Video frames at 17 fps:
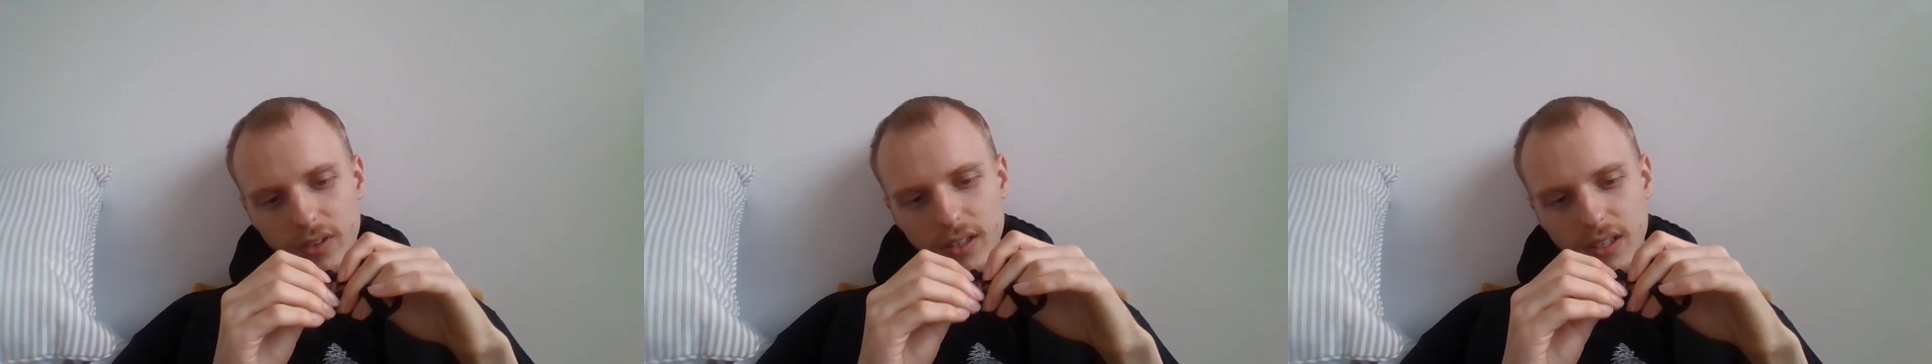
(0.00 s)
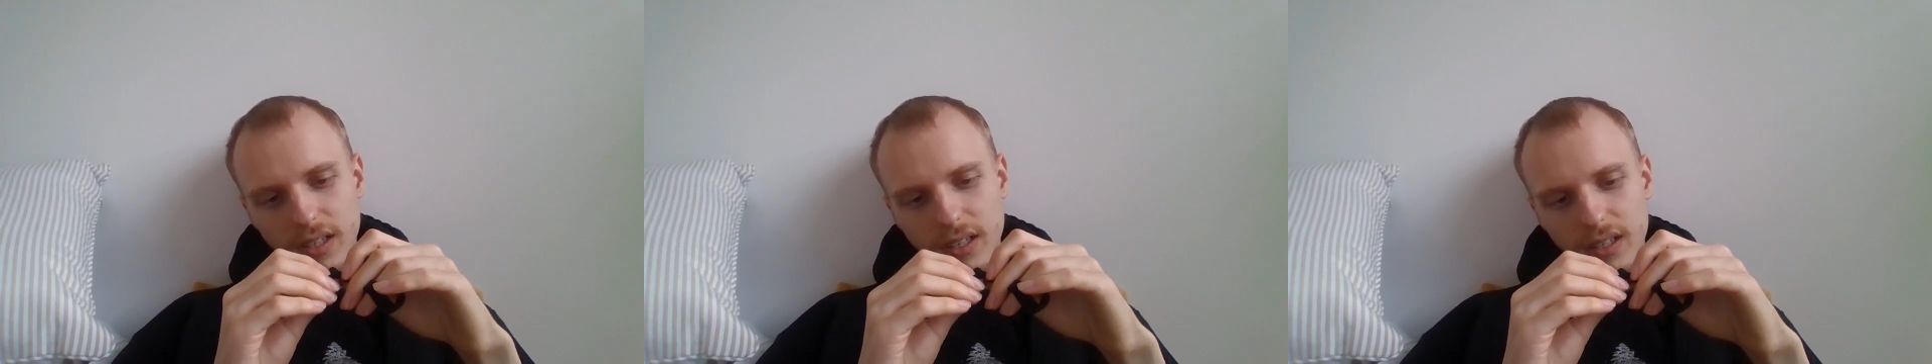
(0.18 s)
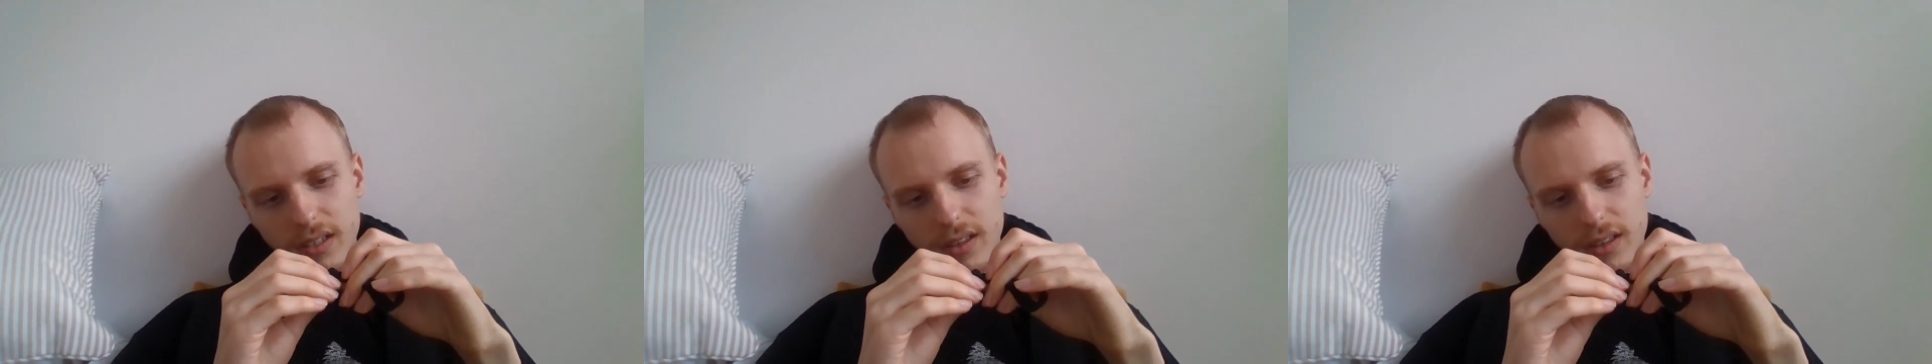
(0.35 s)

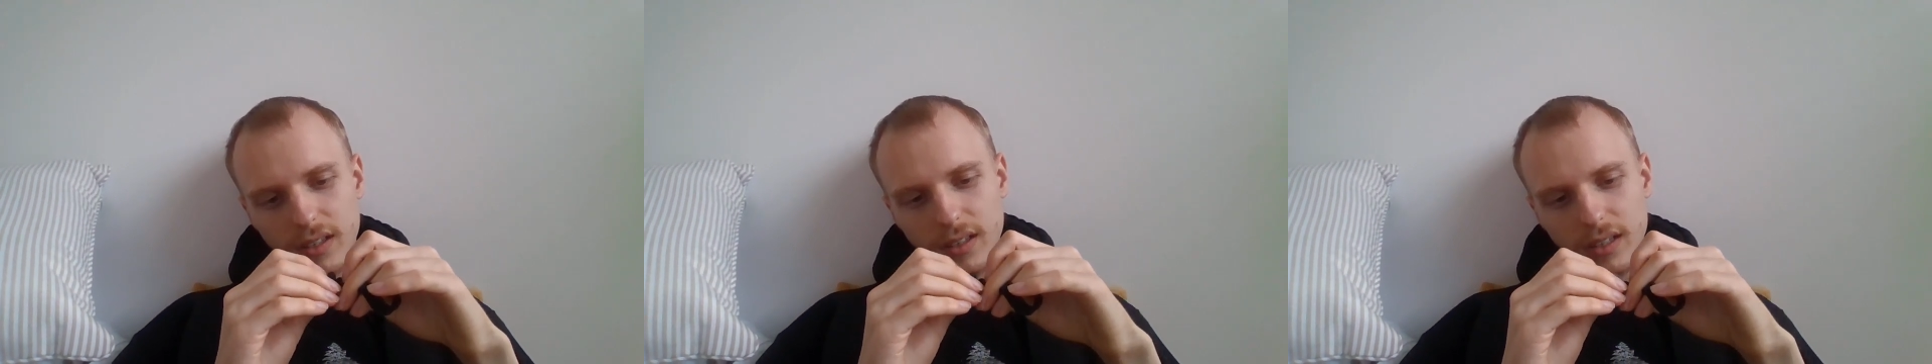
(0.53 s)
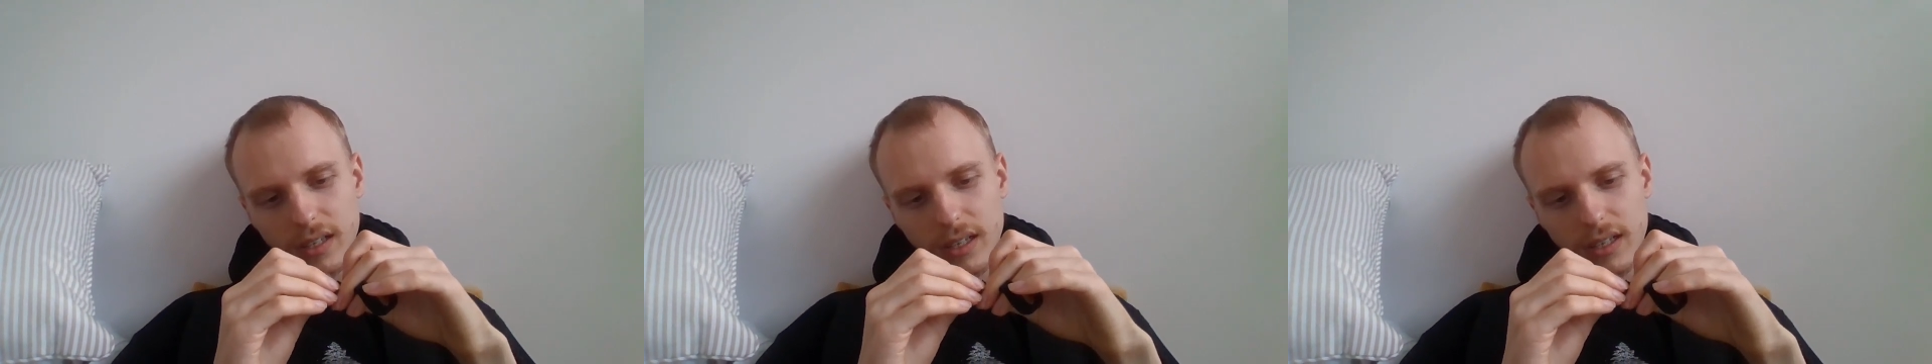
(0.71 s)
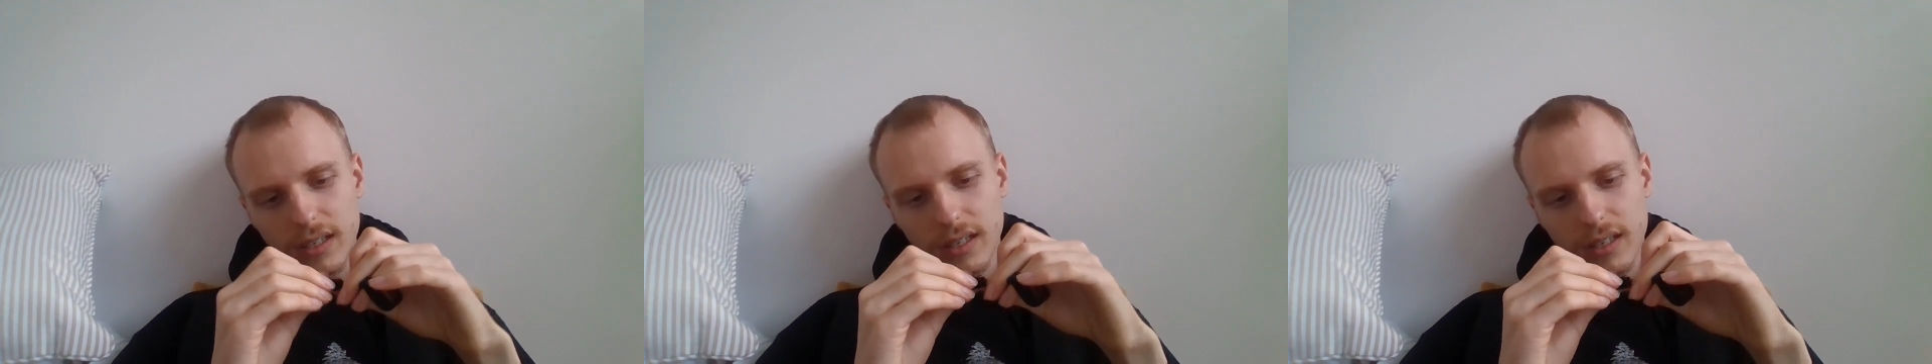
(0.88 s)
they're
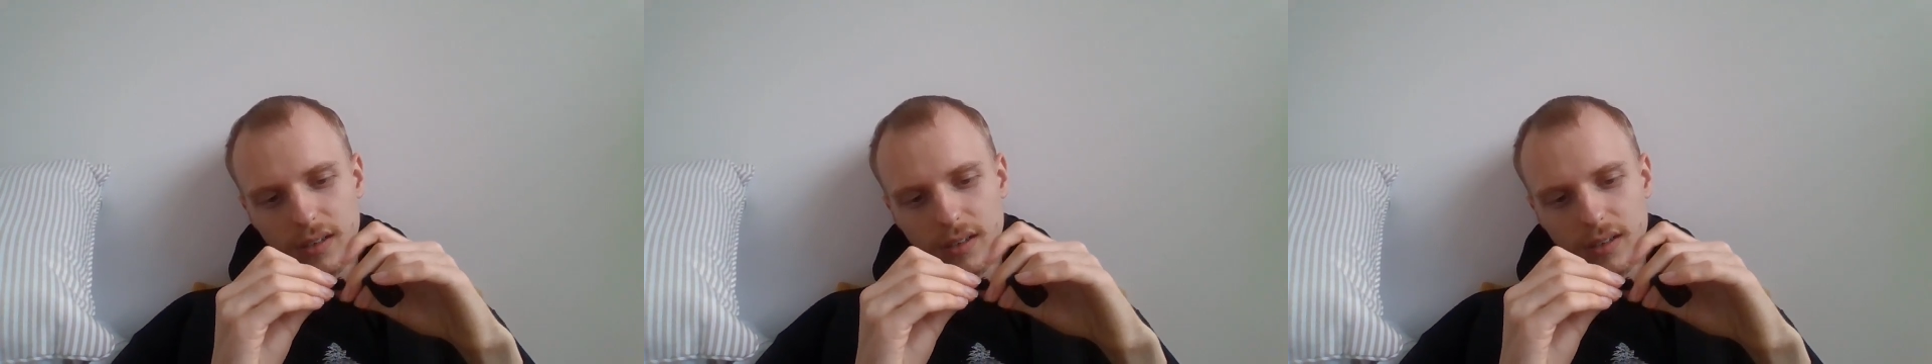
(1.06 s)
like